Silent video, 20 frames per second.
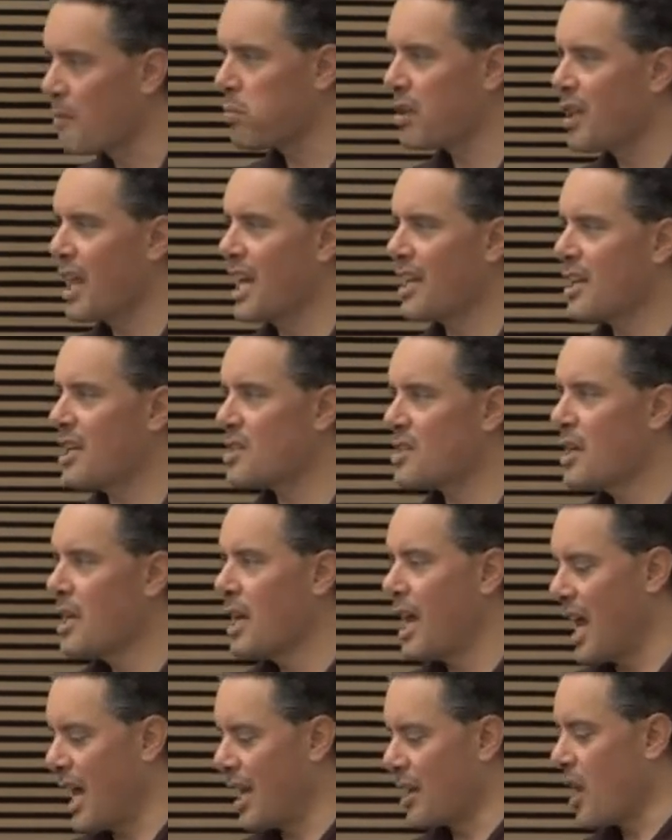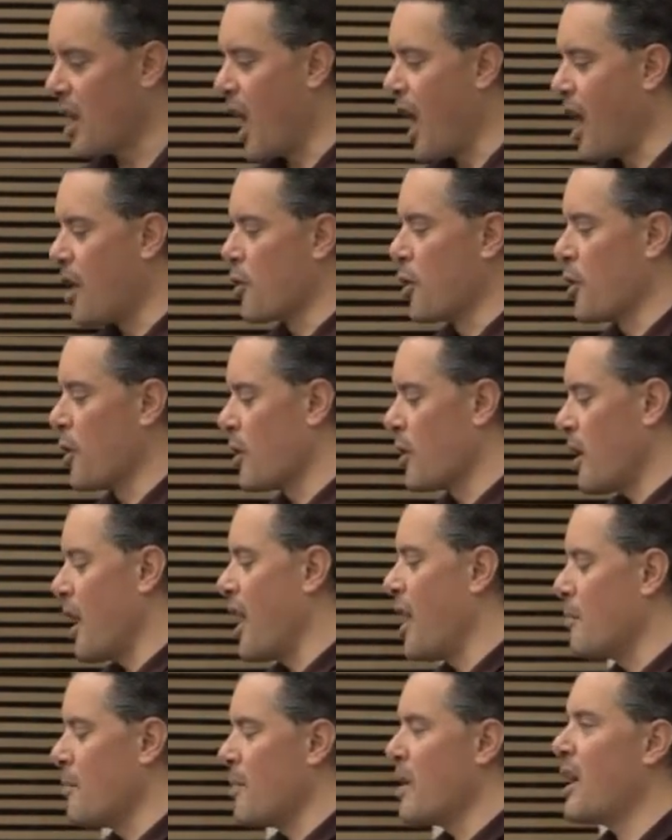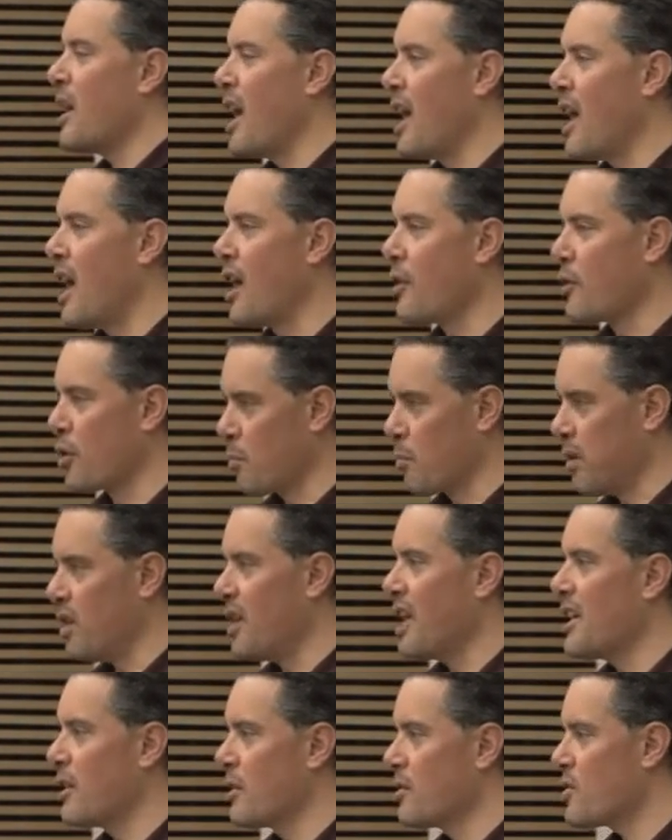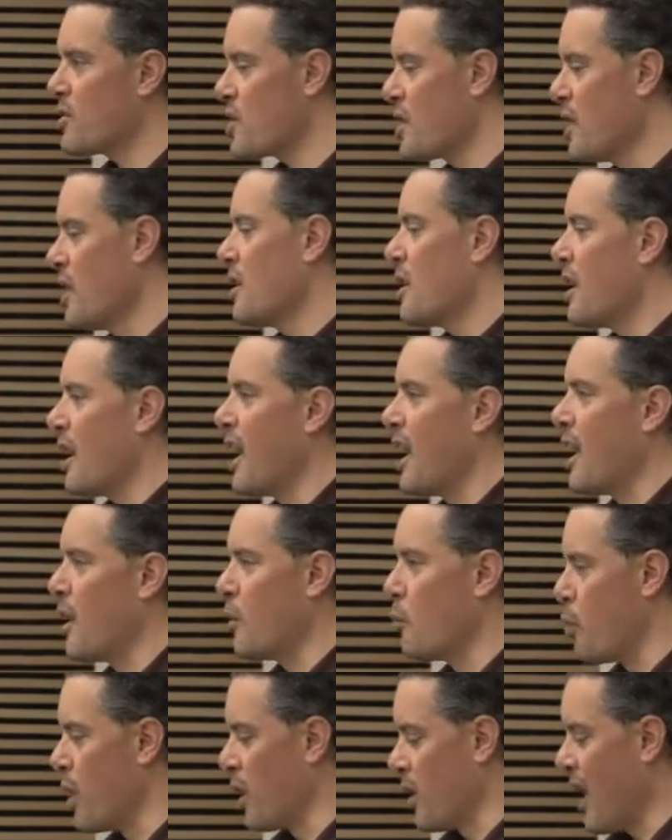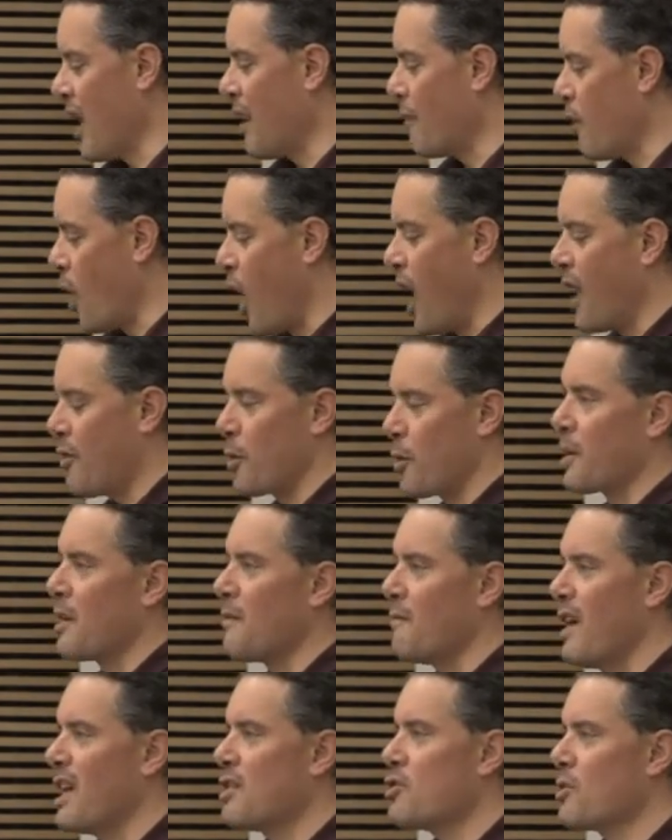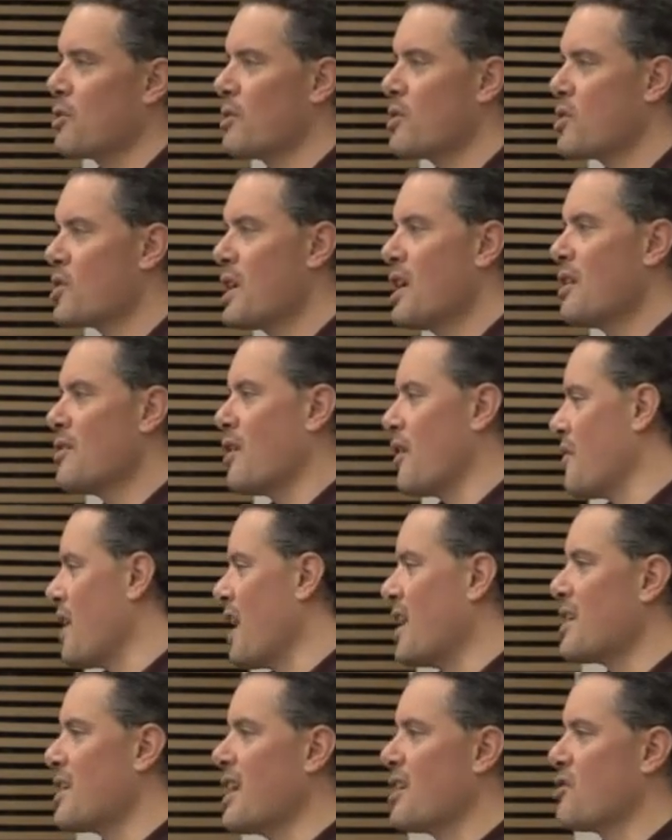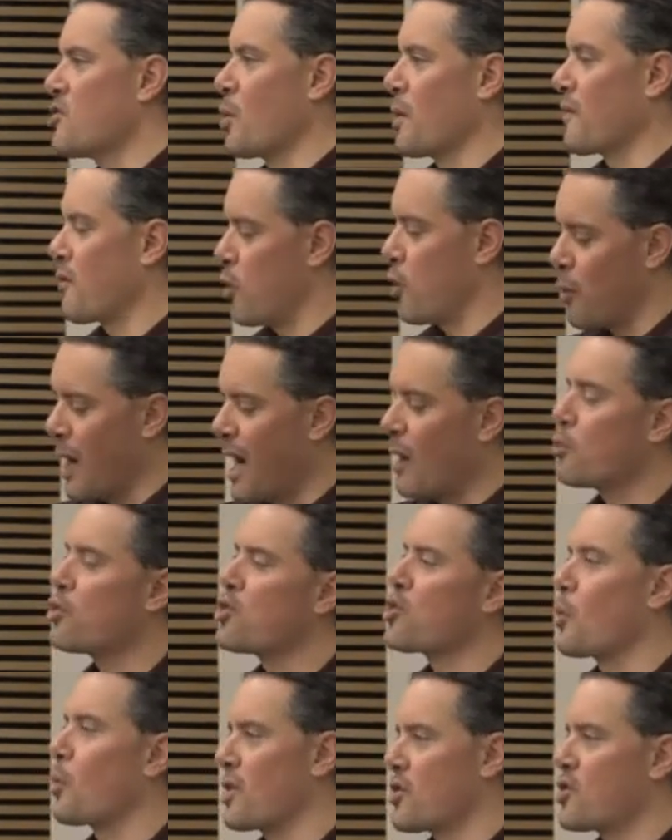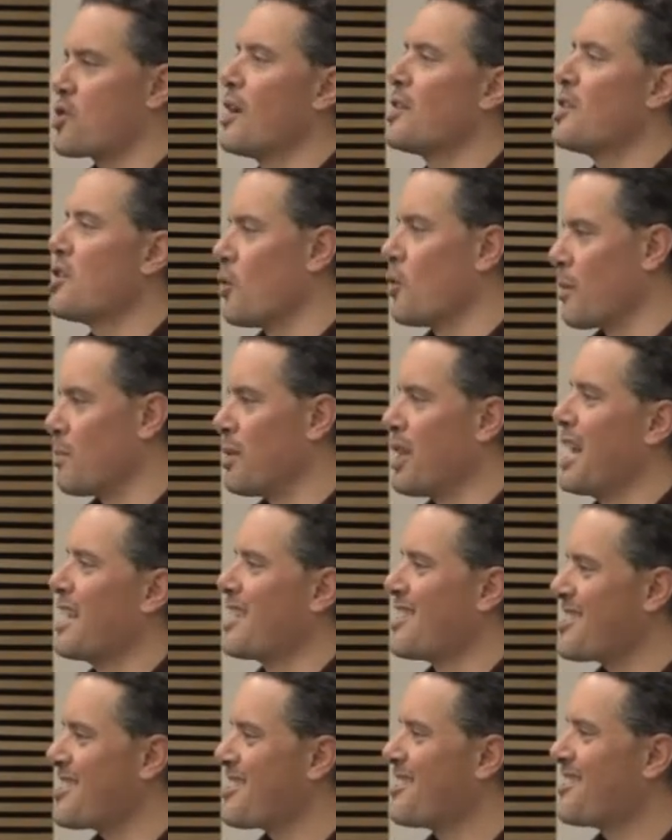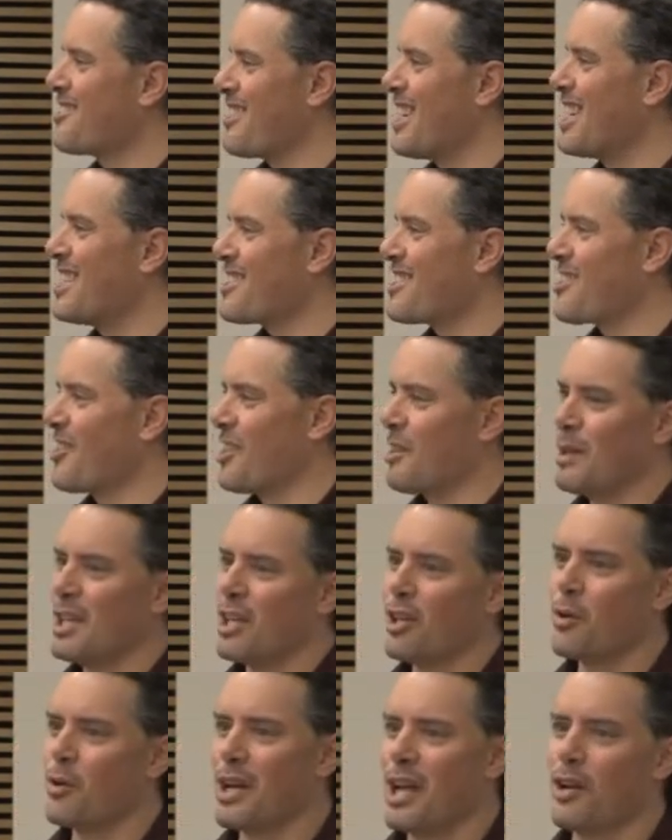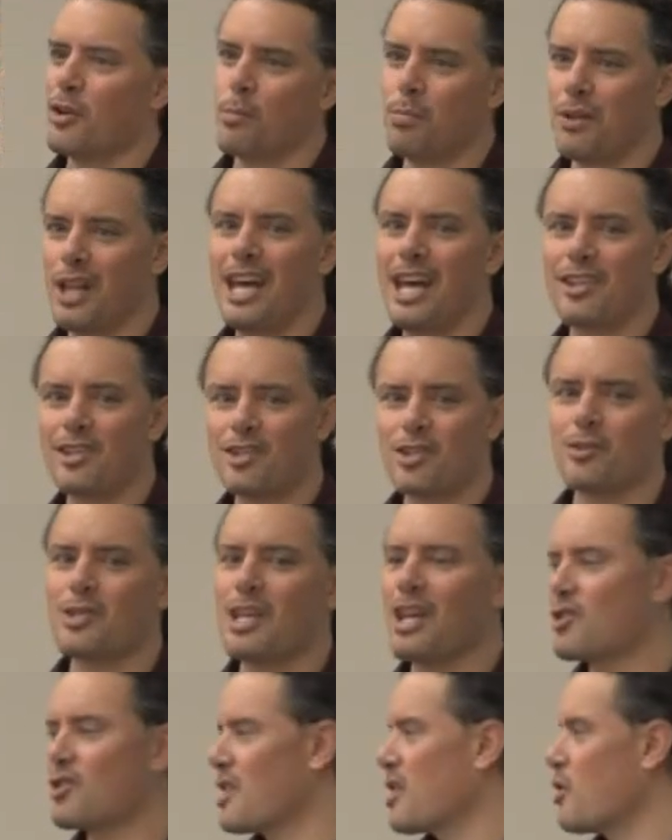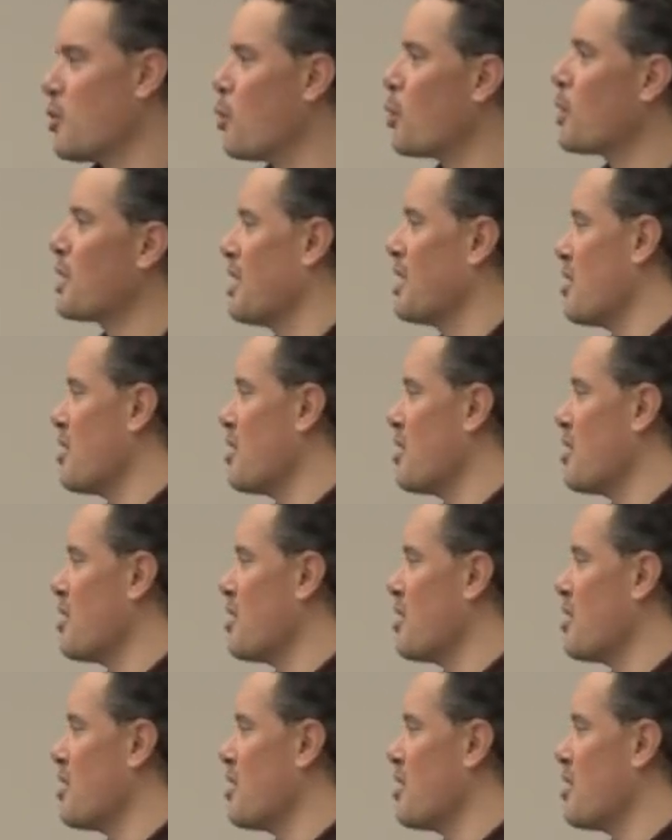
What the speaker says: planet, and other players will have authored adventures that then get sort of crowdsourced onto your planets, right? So that when you go down to planets, there's actually cool and